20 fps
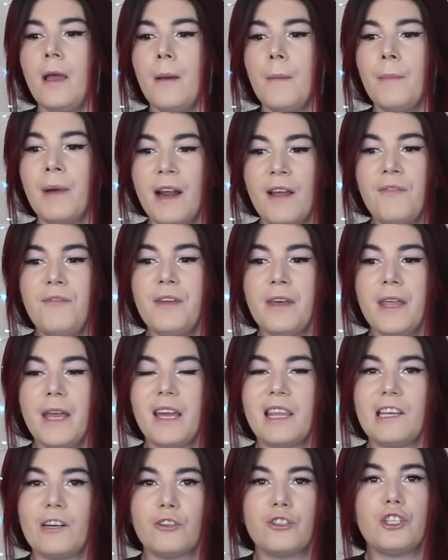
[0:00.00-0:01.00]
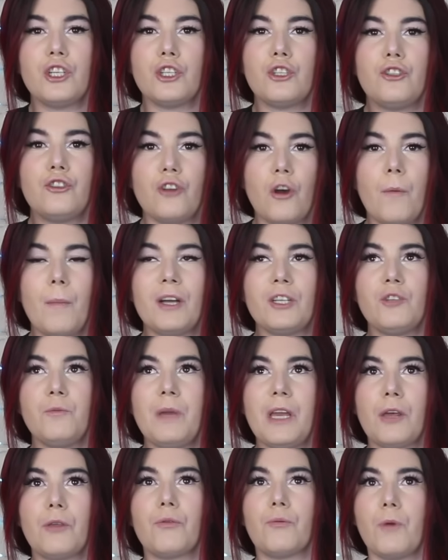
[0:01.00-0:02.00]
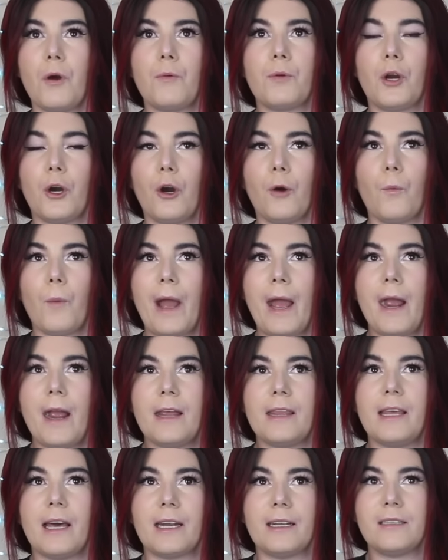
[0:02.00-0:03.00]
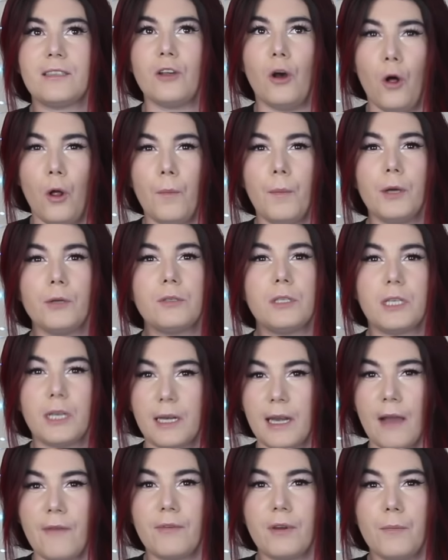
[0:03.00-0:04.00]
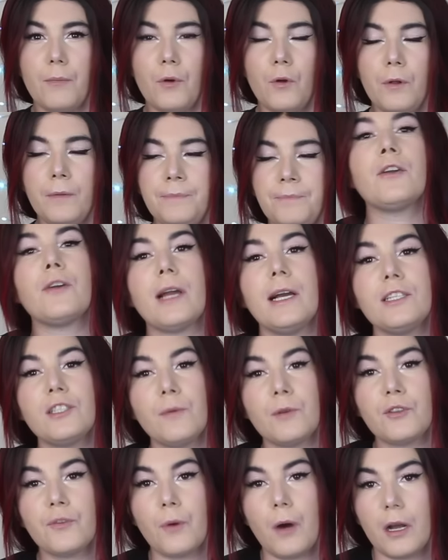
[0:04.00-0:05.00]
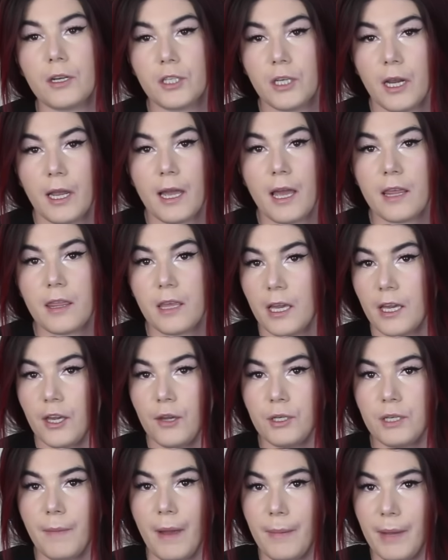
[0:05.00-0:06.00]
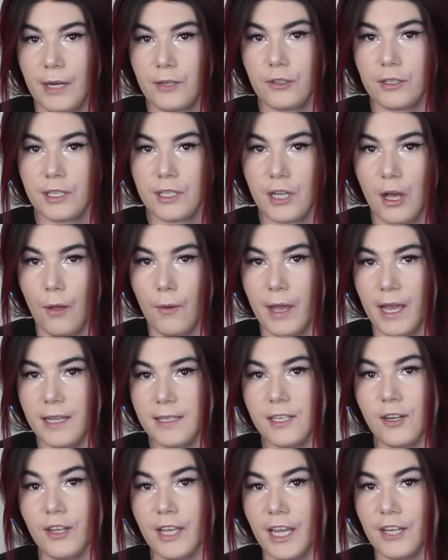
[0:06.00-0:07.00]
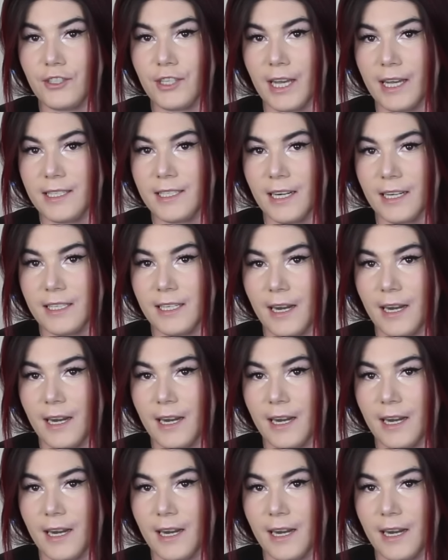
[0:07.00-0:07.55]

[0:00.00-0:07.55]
but I feel like there's just so much being thrown her way that it's almost inevitable. Thank you guys so much for watching. Thank you to my patrons as always, and I'll catch you guys next